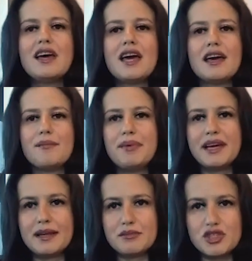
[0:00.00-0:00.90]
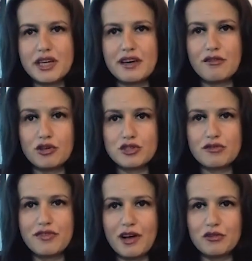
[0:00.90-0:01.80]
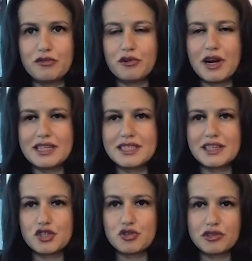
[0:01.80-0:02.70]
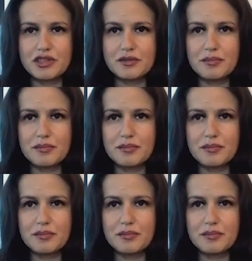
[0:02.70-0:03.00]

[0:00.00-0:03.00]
PLMJ have also found for us a shortened